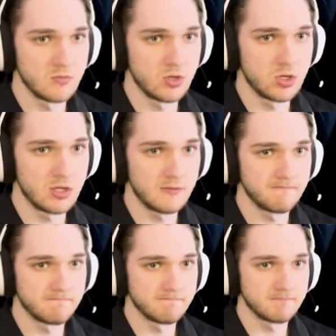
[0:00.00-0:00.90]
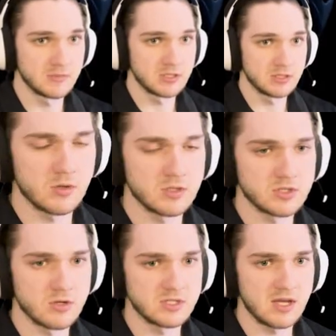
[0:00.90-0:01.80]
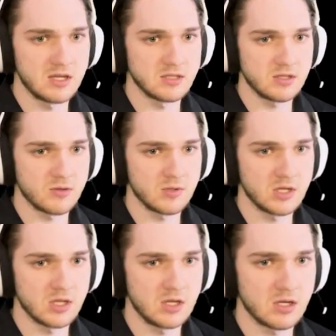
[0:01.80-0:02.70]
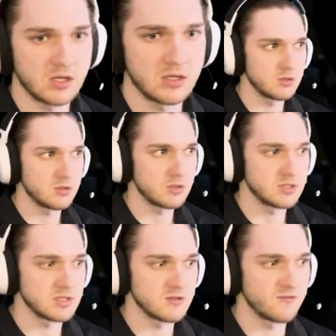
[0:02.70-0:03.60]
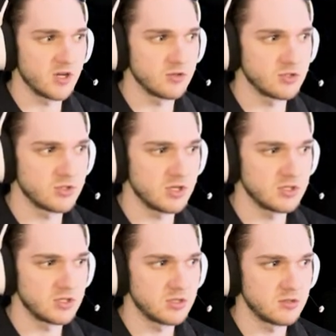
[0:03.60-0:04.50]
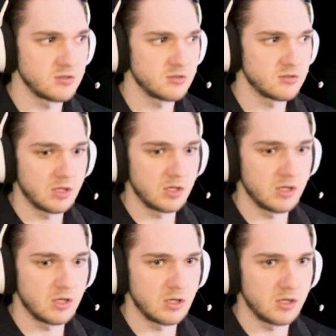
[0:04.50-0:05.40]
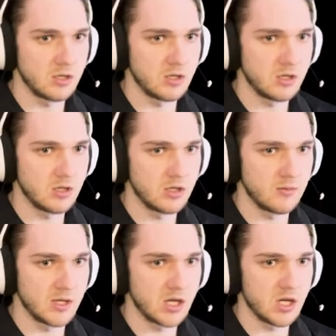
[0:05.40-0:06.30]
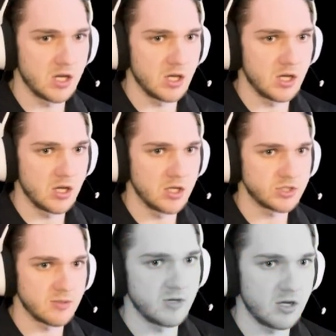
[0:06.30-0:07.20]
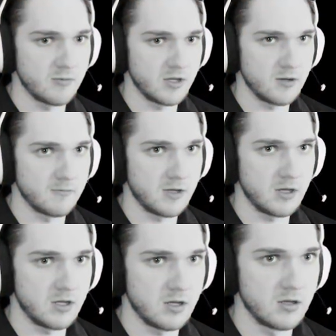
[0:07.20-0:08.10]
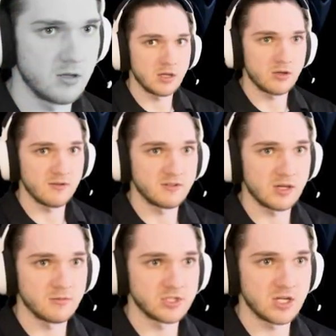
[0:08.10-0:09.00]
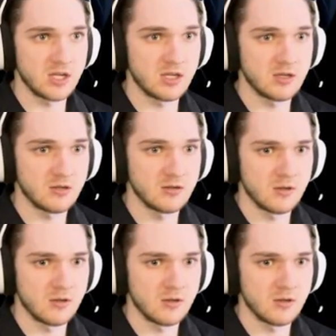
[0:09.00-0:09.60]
boy. I'm gonna start taking it to three o'clock. This is the final stretch. Oh my gosh, I'm dead, I'm dead, I'm dead. I don't have time to shake